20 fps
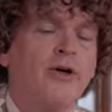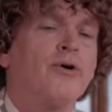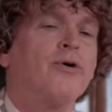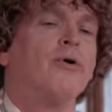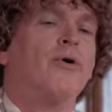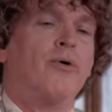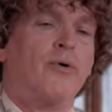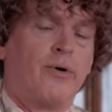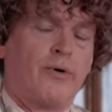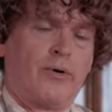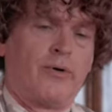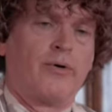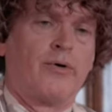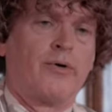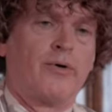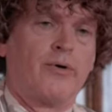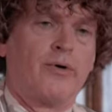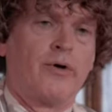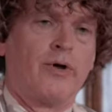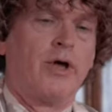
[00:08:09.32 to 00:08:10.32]
new.
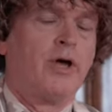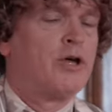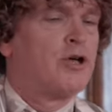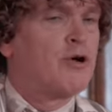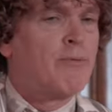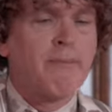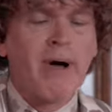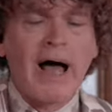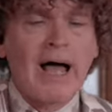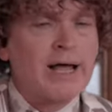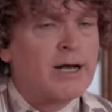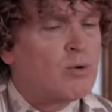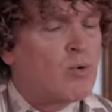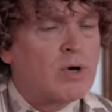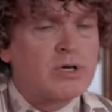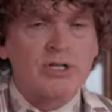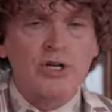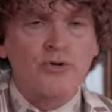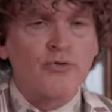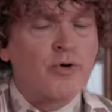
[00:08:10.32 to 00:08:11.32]
Your mind
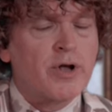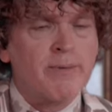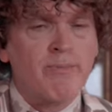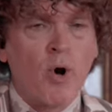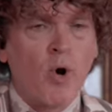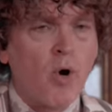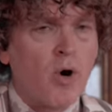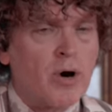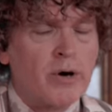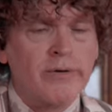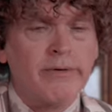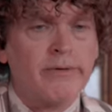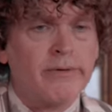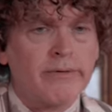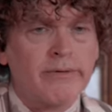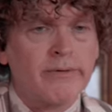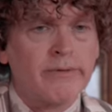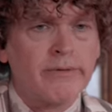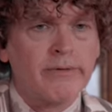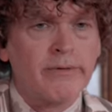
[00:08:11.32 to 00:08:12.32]
wasn't reborn,
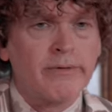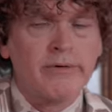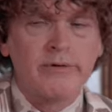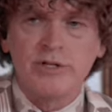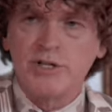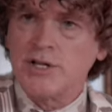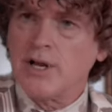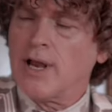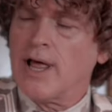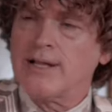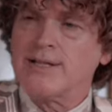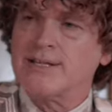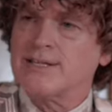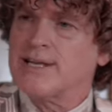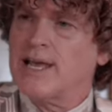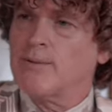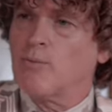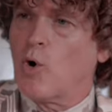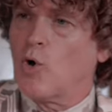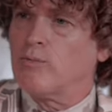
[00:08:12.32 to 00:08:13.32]
still had the
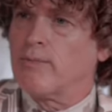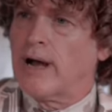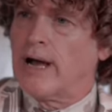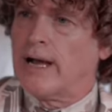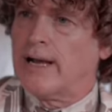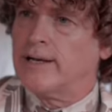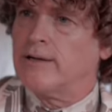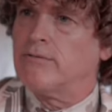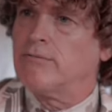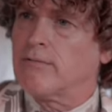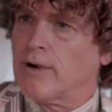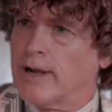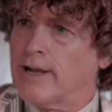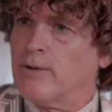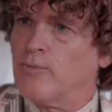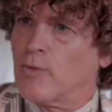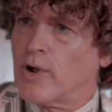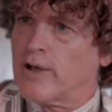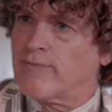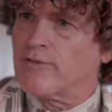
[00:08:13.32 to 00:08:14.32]
same old mind,
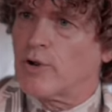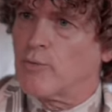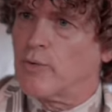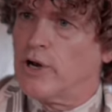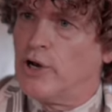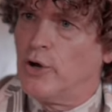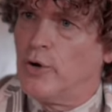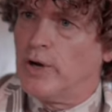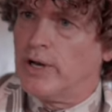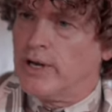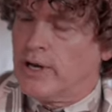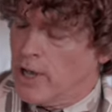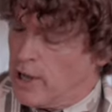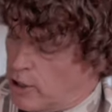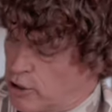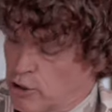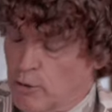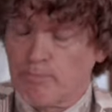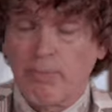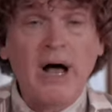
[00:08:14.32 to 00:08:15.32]
right? We have to renew it.
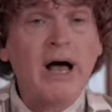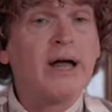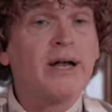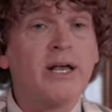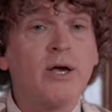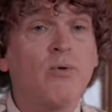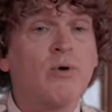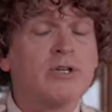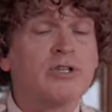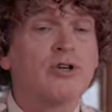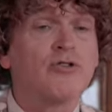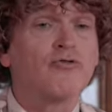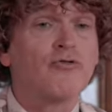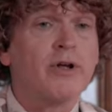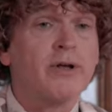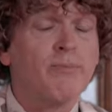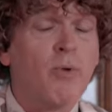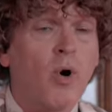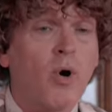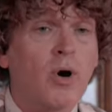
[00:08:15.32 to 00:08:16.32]
Your body wasn't
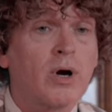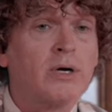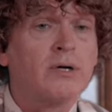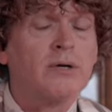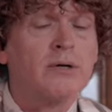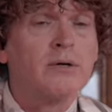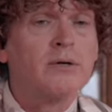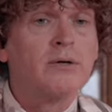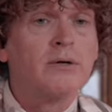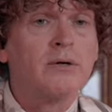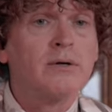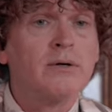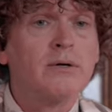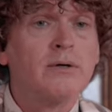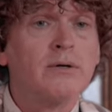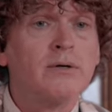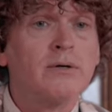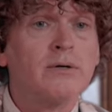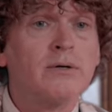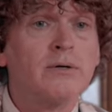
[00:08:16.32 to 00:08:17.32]
reborn,
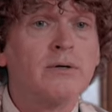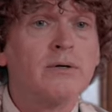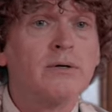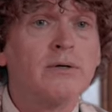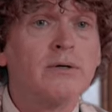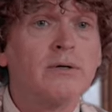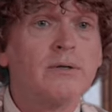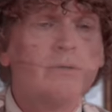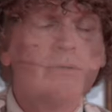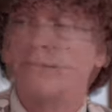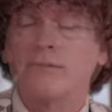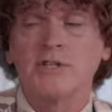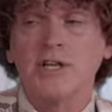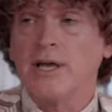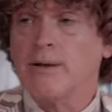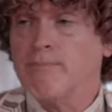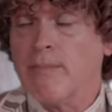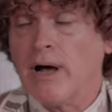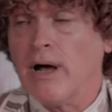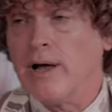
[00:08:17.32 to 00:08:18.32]

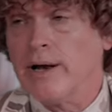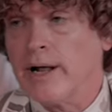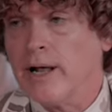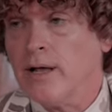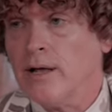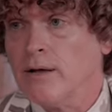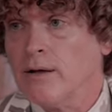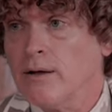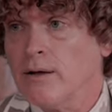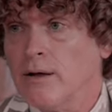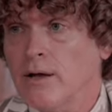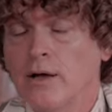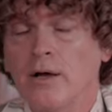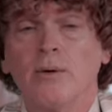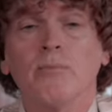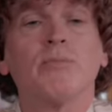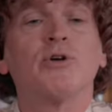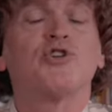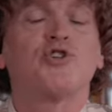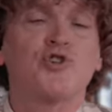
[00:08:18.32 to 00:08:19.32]
same body,
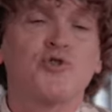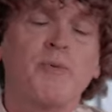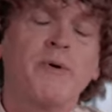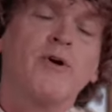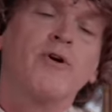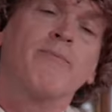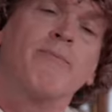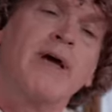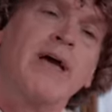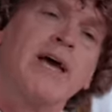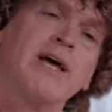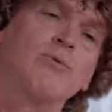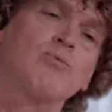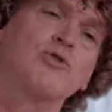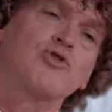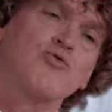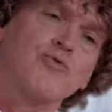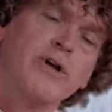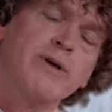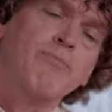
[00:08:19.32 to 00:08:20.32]
but your spirit man
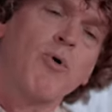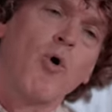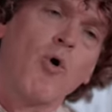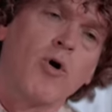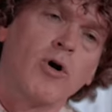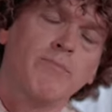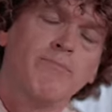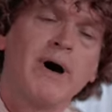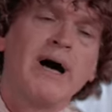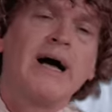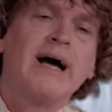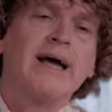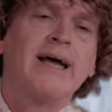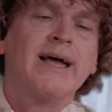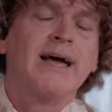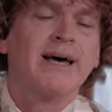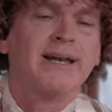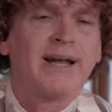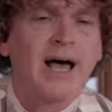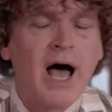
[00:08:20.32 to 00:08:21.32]
was reborn
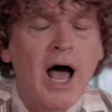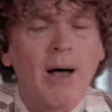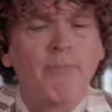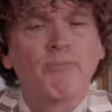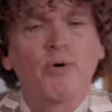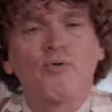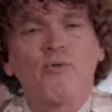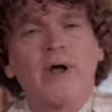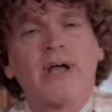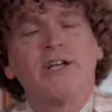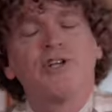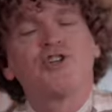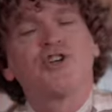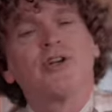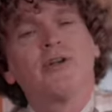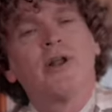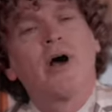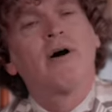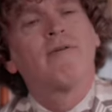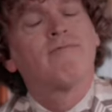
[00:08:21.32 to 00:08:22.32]
by an
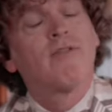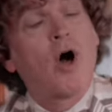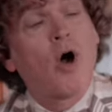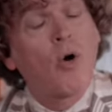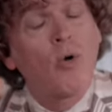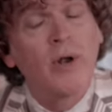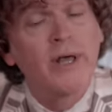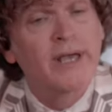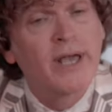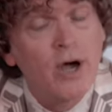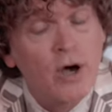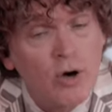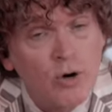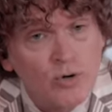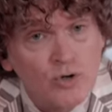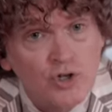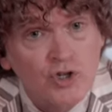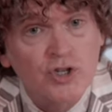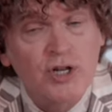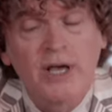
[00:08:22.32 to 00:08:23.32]
operation of the Holy
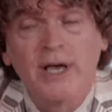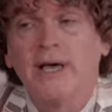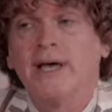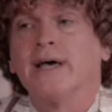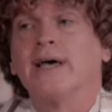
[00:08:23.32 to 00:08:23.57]
Ghost,